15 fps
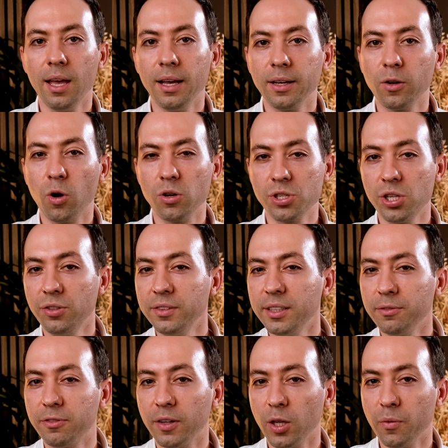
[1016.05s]
Considering the
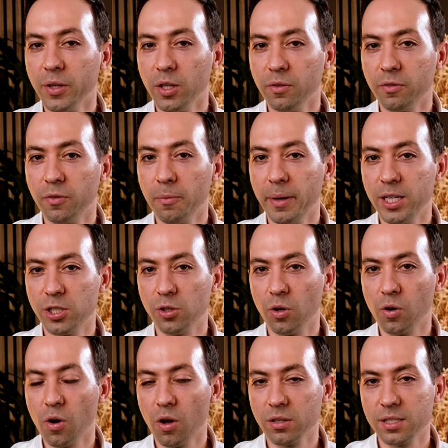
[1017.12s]
following information on
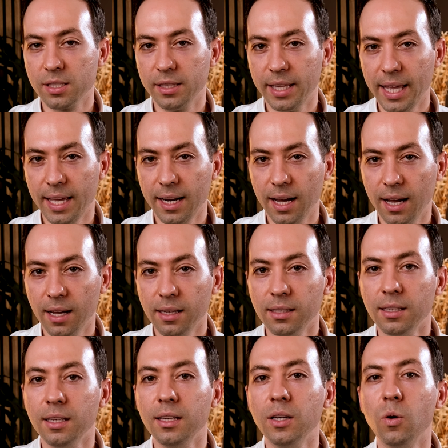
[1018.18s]
costs and data,
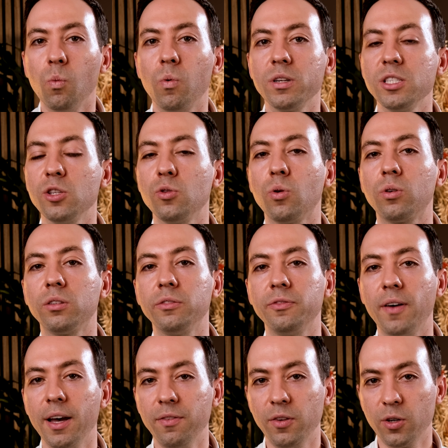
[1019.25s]
what is the total
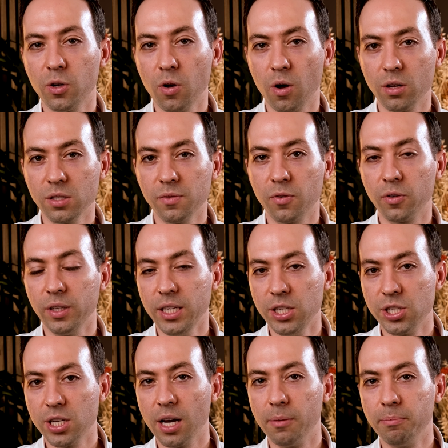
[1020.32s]
5-year cost for
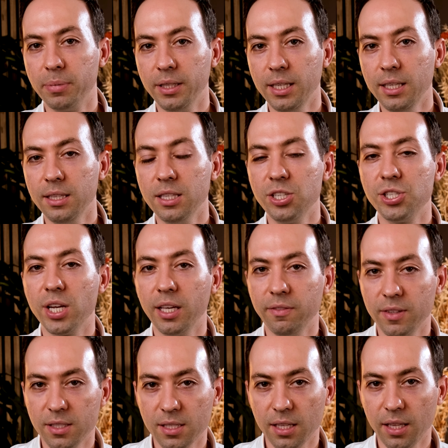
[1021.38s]
each company in the
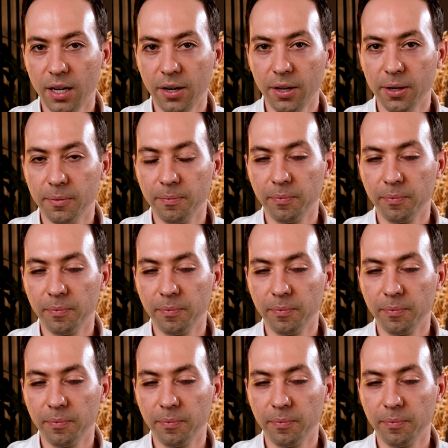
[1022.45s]
JV scenario?